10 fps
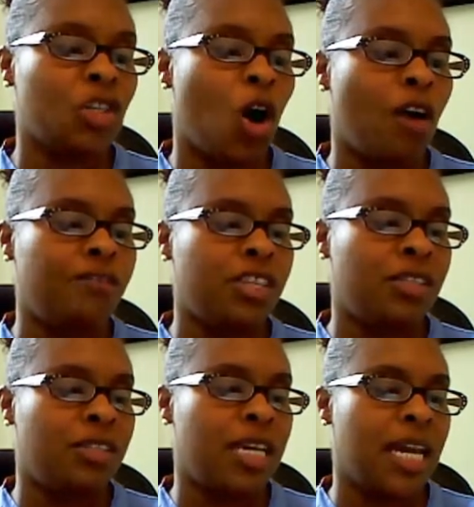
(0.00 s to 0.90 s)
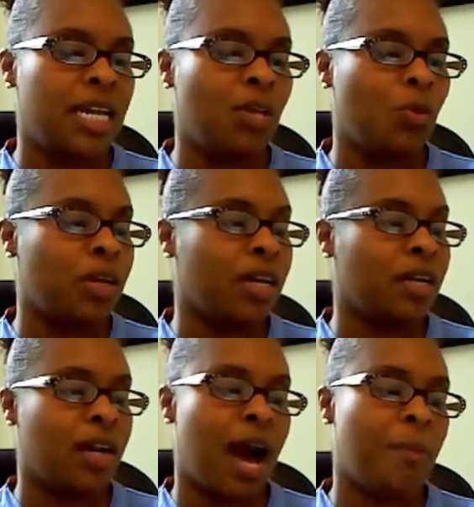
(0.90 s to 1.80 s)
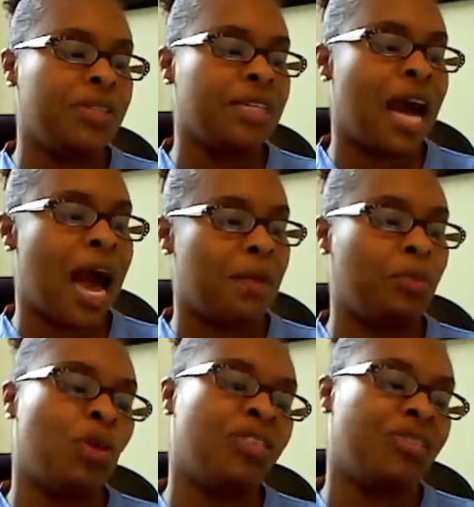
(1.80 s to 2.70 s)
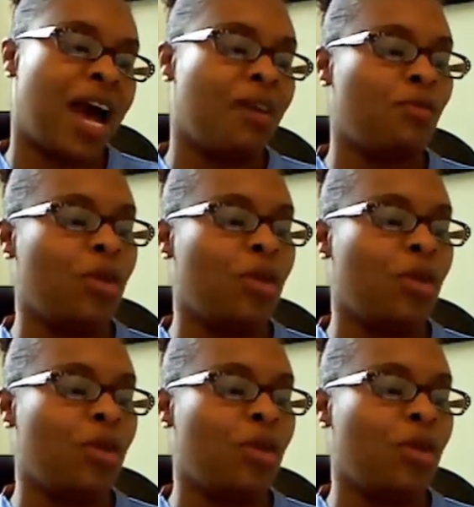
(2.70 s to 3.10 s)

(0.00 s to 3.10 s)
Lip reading: Depression is often seen when a concomitant